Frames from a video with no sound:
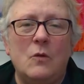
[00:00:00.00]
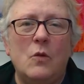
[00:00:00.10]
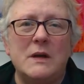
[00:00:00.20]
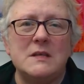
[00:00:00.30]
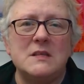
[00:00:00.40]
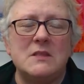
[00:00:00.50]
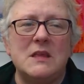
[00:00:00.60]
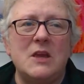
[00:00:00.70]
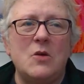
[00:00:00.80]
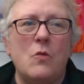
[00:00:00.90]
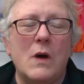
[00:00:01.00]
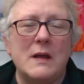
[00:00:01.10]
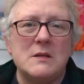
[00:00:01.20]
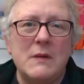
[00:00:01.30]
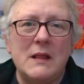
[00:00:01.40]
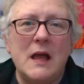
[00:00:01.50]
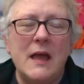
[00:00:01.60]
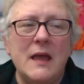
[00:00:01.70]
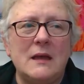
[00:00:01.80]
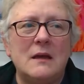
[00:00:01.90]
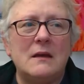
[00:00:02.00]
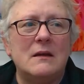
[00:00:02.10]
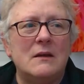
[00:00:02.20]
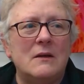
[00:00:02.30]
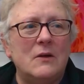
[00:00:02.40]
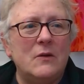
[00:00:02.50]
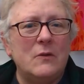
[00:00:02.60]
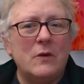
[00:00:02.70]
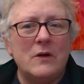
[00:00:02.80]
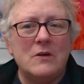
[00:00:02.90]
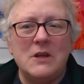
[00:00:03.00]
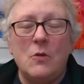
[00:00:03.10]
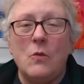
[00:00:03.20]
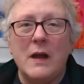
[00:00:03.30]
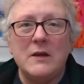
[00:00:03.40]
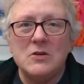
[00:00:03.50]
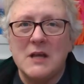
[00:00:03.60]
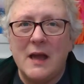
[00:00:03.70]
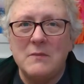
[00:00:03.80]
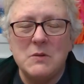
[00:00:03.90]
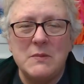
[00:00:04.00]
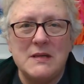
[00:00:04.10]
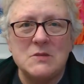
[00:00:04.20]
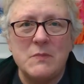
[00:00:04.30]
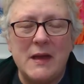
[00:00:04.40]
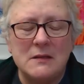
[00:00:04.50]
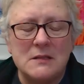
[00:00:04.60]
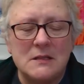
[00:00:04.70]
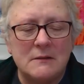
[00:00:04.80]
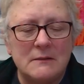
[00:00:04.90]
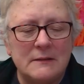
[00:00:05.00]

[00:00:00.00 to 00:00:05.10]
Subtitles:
What is it that you want to be like? Where do you want your time to be spent?